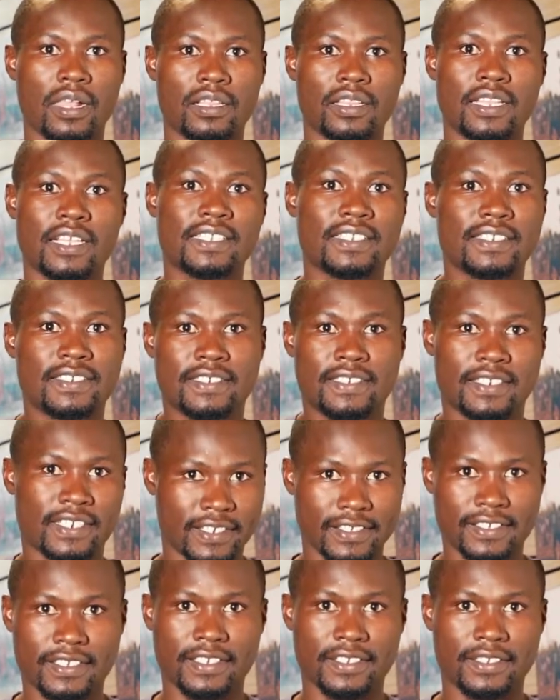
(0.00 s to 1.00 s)
That's
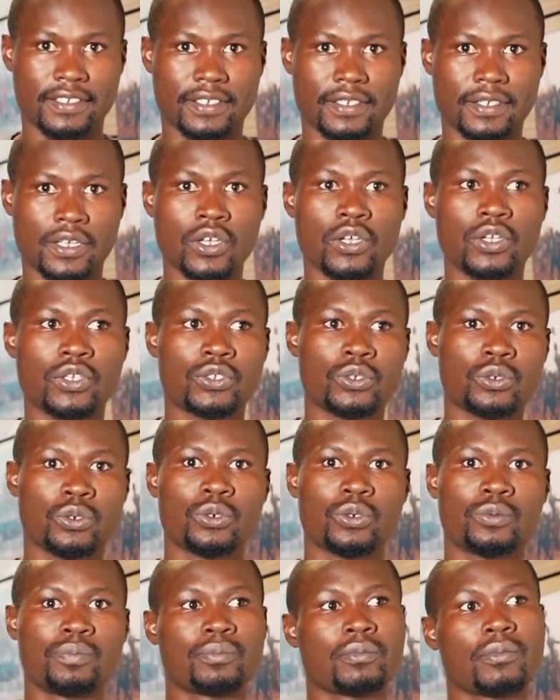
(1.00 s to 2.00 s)
success. So